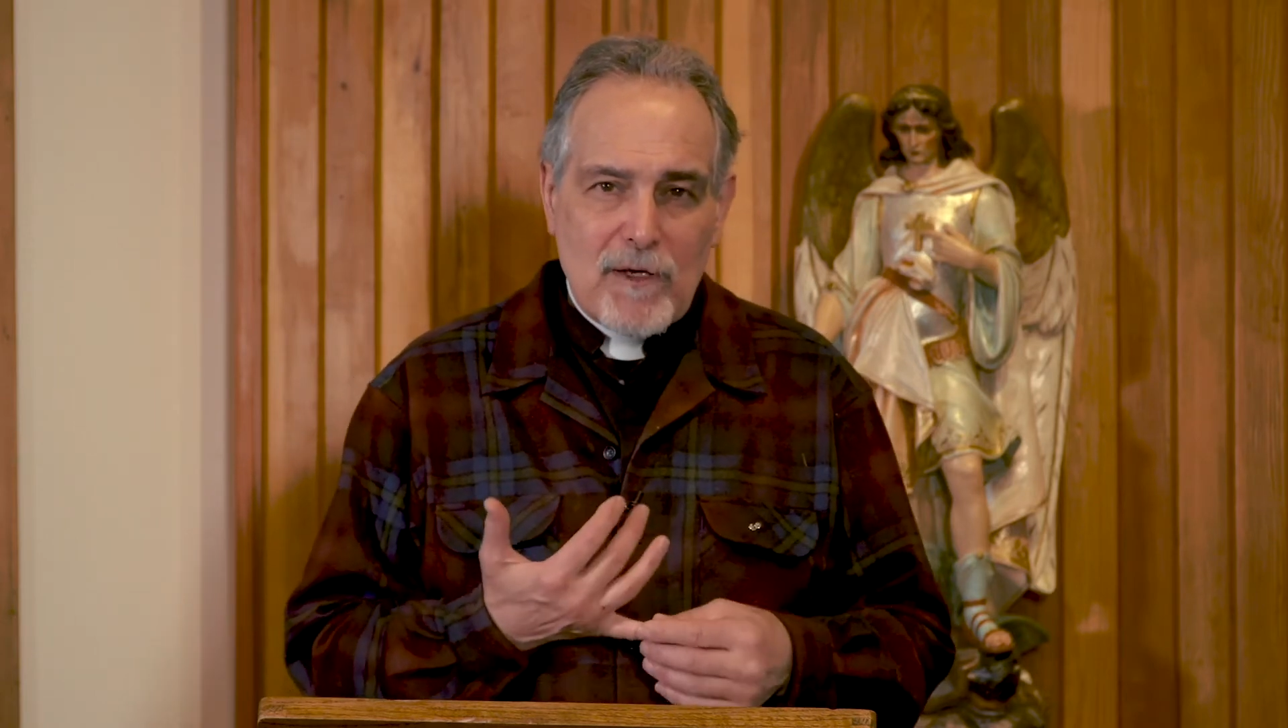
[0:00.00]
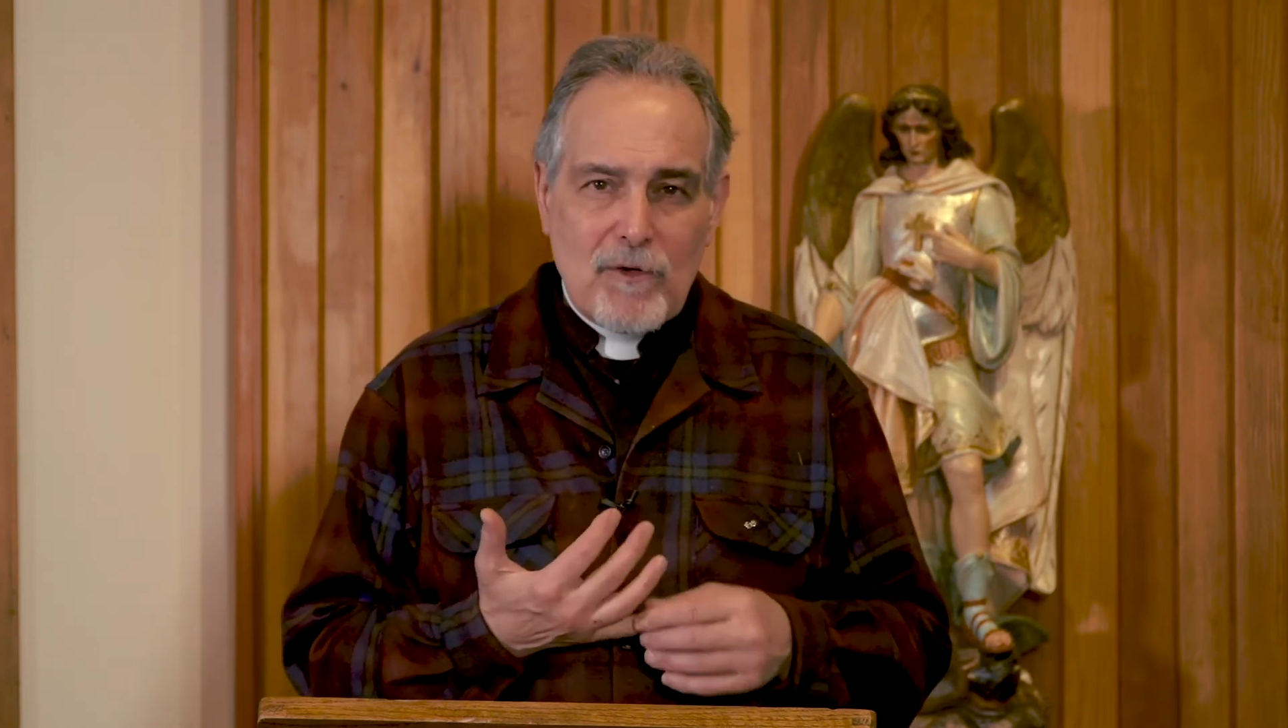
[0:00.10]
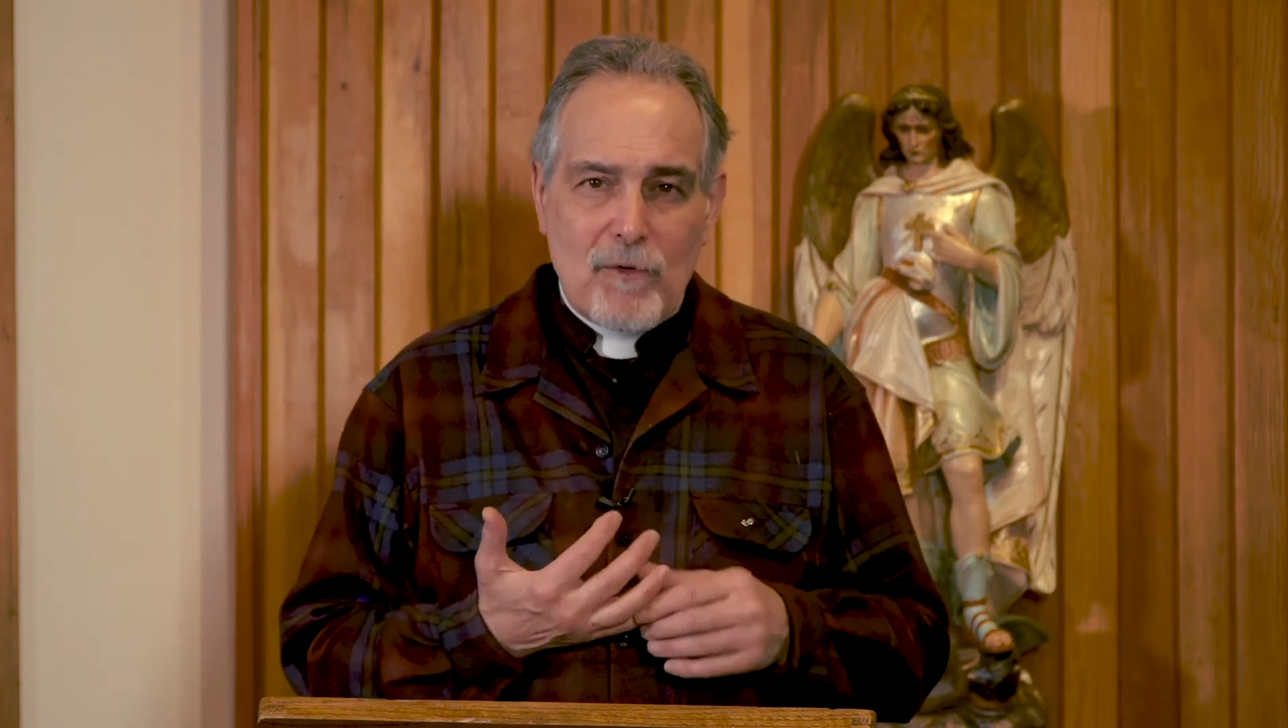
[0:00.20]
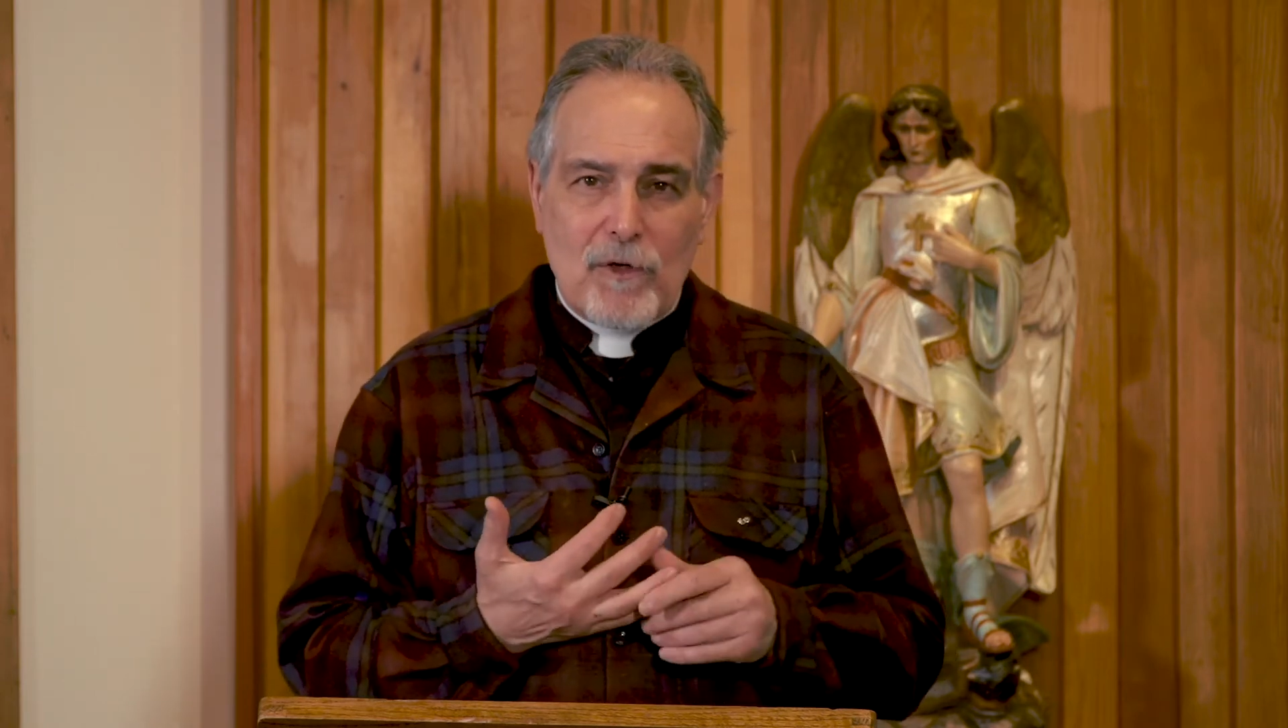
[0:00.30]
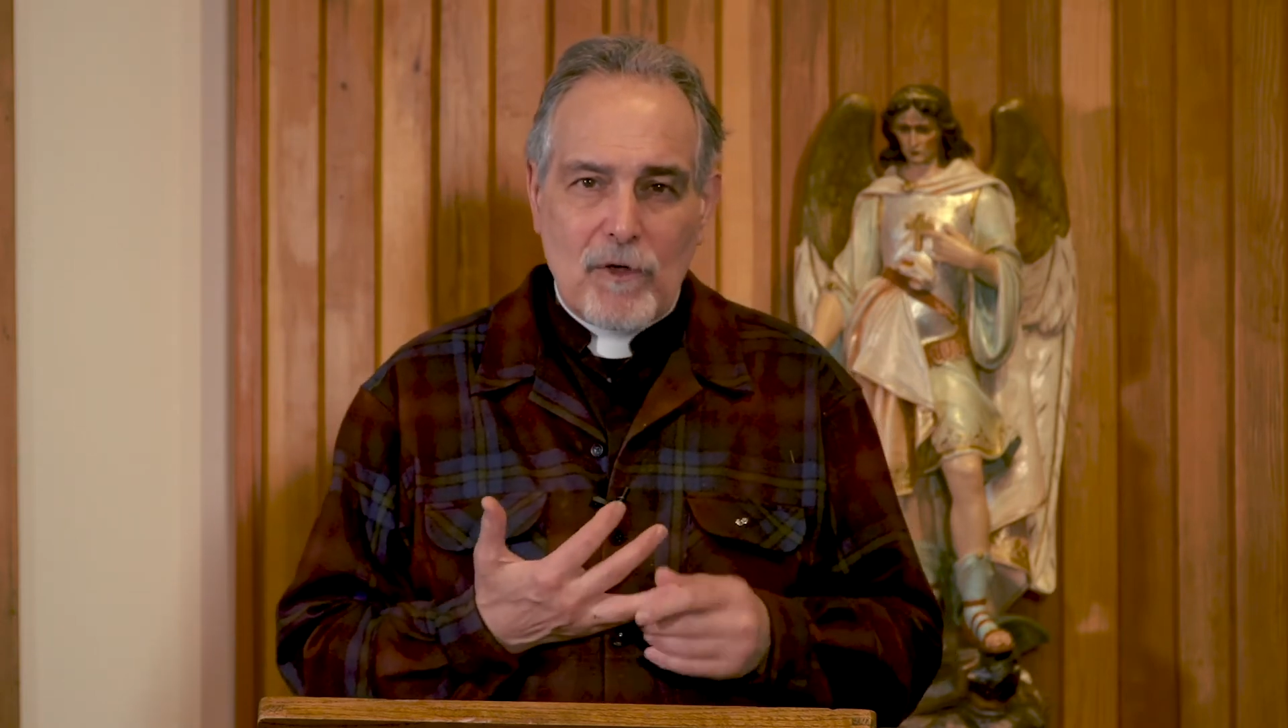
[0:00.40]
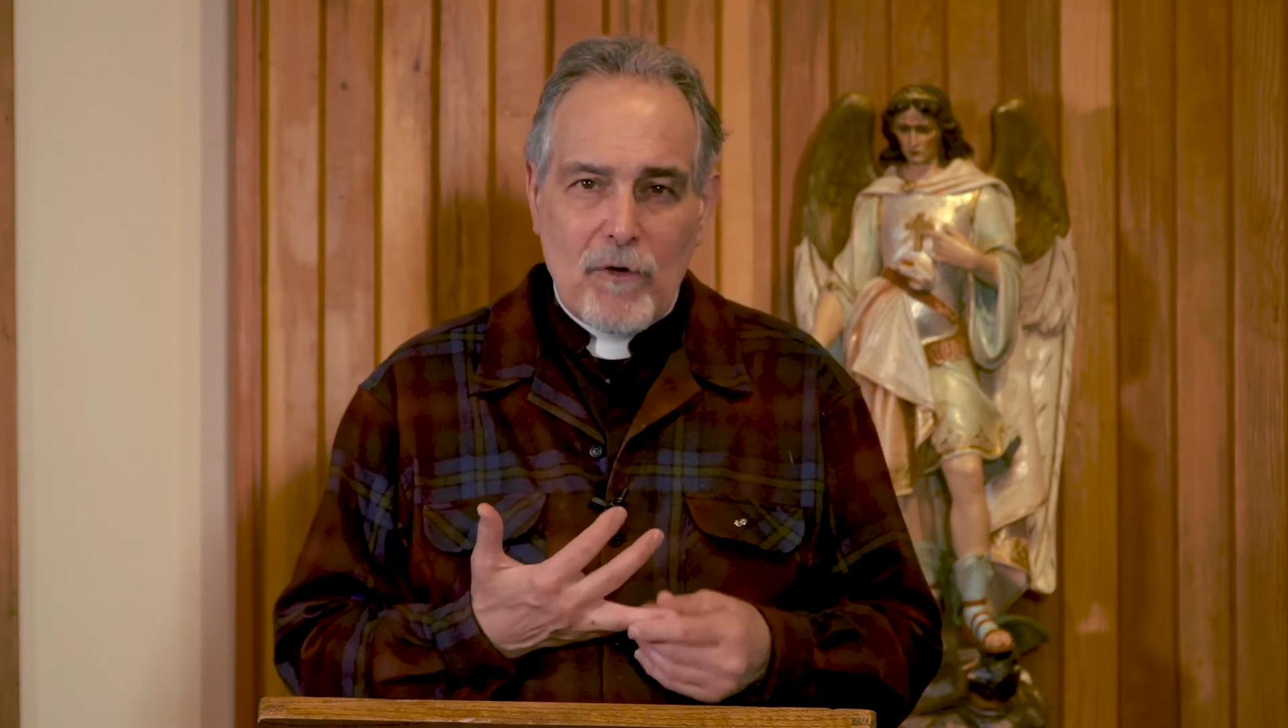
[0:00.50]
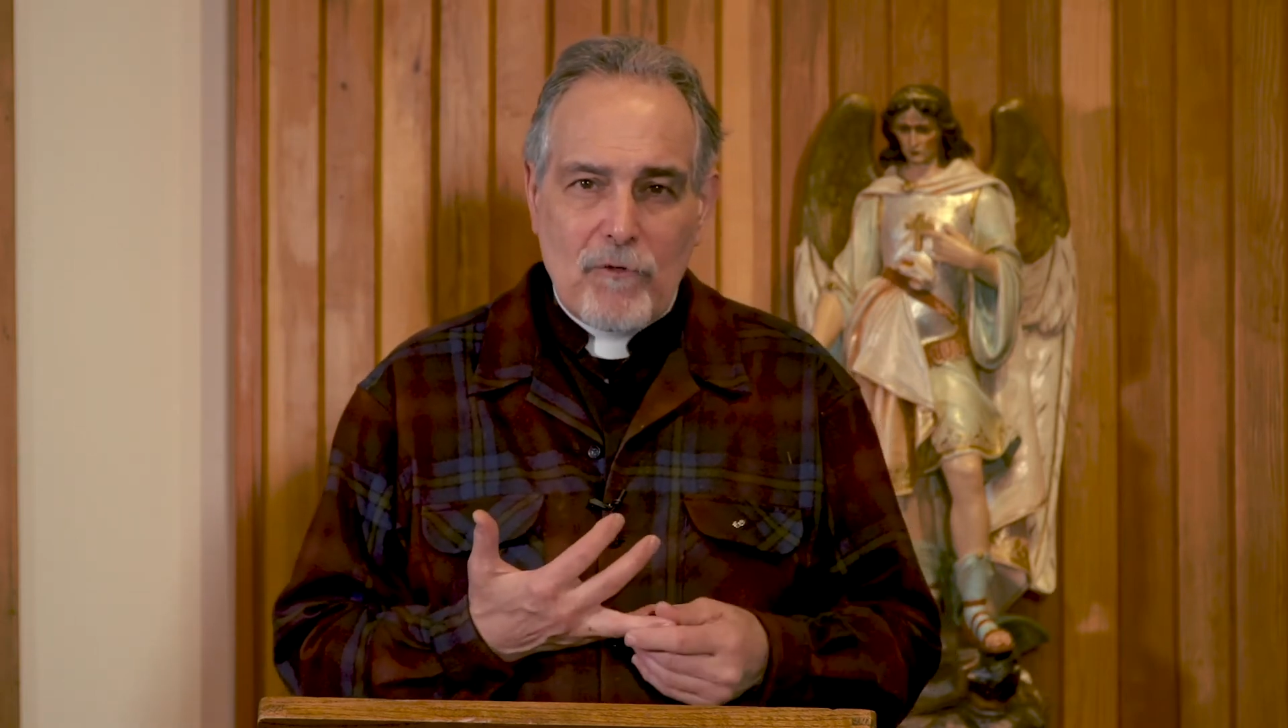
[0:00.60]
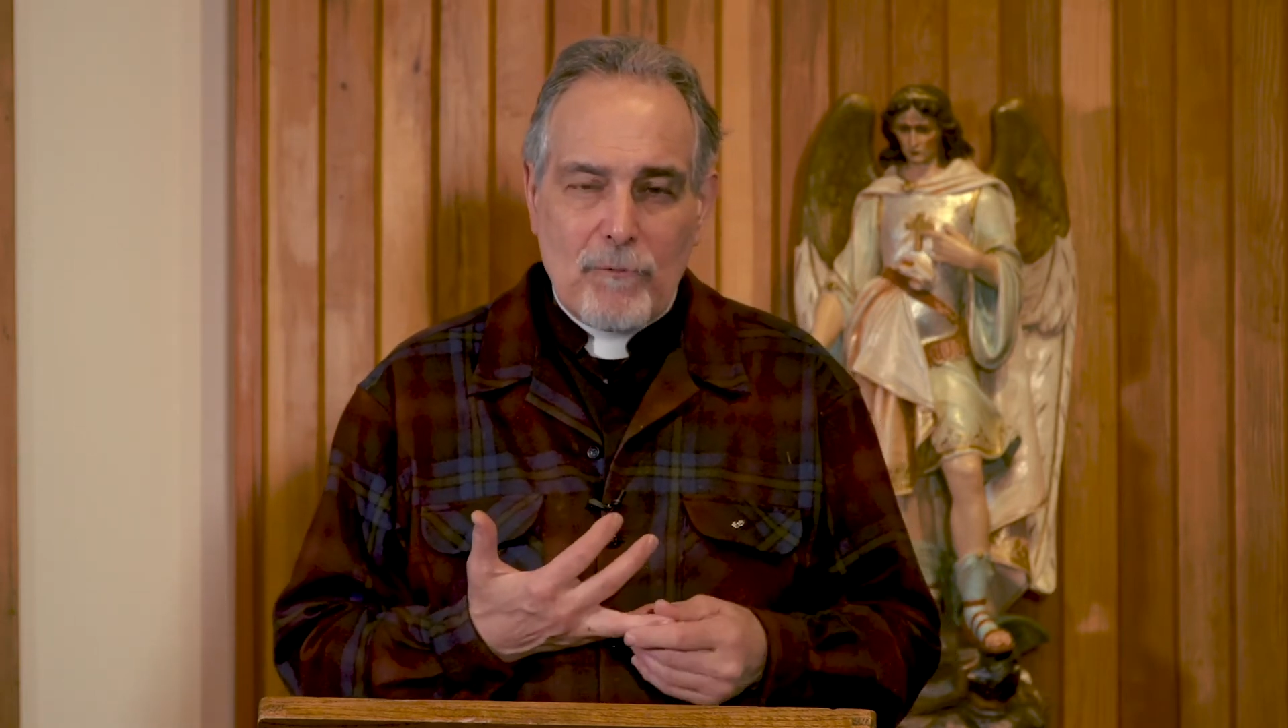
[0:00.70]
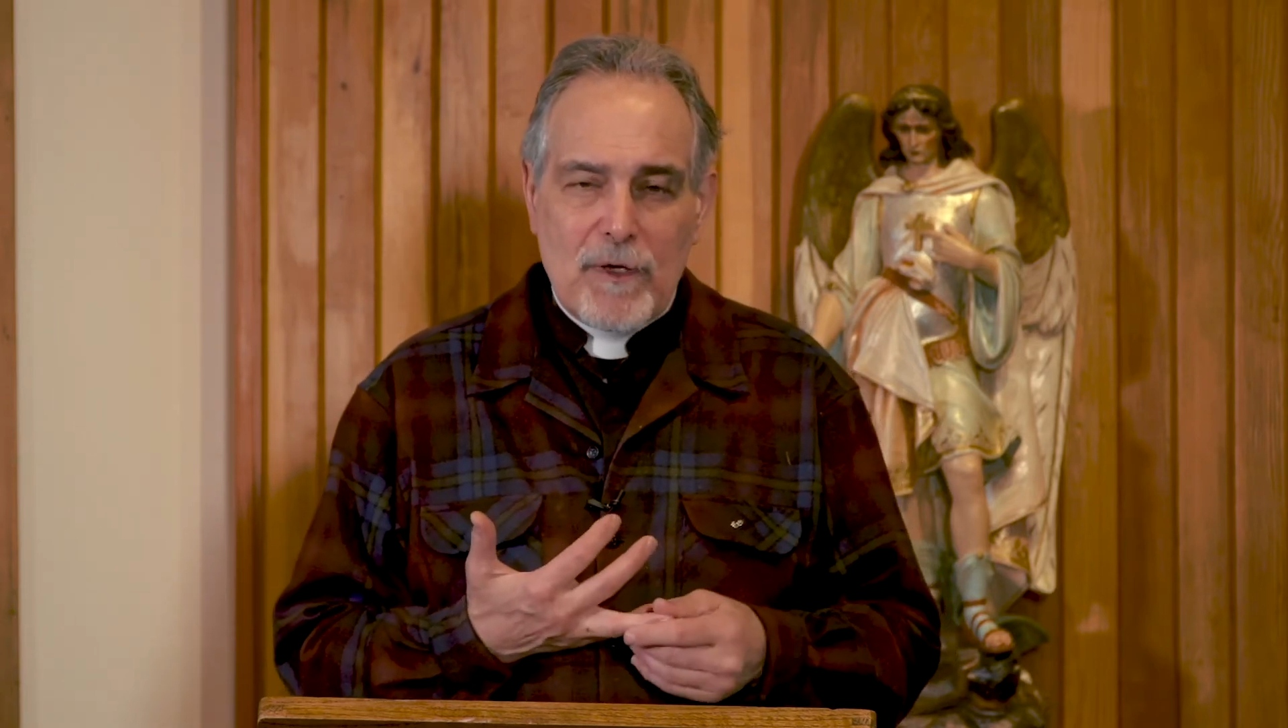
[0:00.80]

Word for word: you clothed